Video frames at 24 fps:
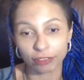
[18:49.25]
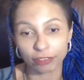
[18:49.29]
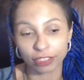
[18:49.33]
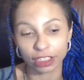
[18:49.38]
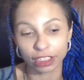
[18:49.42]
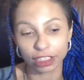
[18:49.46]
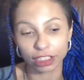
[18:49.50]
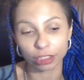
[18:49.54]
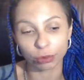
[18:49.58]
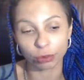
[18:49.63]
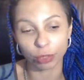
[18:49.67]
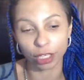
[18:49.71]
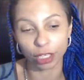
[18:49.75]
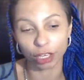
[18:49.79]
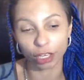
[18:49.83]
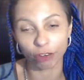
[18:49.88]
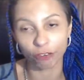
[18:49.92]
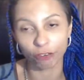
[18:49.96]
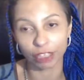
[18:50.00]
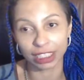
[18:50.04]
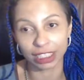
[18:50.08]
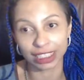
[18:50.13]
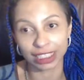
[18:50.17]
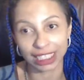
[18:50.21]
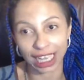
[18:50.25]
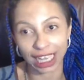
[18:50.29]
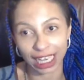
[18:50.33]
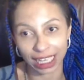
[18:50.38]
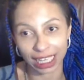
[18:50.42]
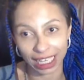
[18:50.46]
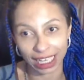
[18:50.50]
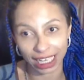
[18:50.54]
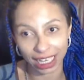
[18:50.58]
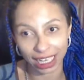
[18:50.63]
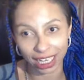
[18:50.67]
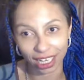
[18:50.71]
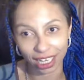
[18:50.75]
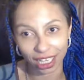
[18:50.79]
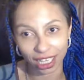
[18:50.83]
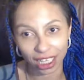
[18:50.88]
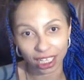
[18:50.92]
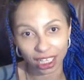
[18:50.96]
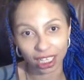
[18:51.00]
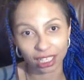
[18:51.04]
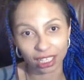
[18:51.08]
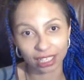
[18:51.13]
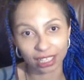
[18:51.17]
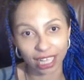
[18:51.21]
It's just when overdone
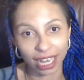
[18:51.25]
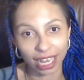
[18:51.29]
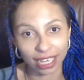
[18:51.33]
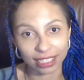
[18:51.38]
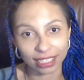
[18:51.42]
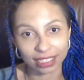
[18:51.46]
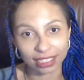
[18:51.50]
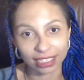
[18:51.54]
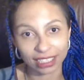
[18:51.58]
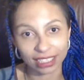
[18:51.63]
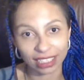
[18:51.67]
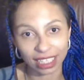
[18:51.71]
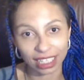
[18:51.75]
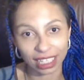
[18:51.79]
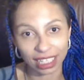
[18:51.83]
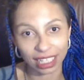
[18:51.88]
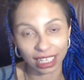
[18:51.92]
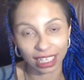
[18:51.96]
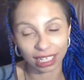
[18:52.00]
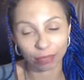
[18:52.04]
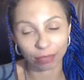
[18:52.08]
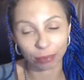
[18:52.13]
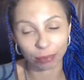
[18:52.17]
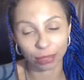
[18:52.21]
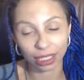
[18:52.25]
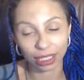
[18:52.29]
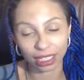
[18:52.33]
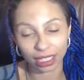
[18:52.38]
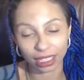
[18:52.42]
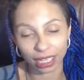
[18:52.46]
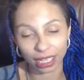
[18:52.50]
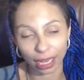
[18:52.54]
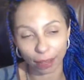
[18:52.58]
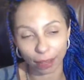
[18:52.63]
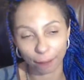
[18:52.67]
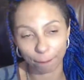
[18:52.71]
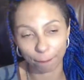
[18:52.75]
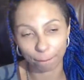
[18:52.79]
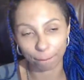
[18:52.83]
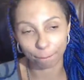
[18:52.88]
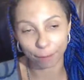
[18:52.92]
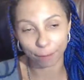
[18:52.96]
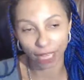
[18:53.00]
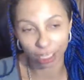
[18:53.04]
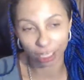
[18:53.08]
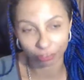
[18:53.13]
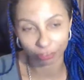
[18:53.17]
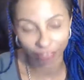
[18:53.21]
that they get a bit
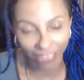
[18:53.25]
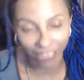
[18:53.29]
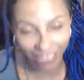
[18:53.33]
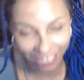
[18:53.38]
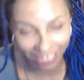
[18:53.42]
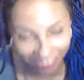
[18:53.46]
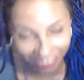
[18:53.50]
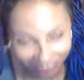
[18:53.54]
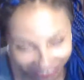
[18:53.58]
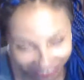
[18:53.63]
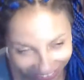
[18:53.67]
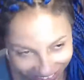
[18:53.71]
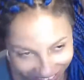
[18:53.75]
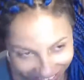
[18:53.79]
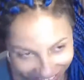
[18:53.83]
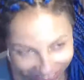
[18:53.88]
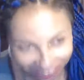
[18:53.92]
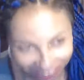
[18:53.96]
out of hand.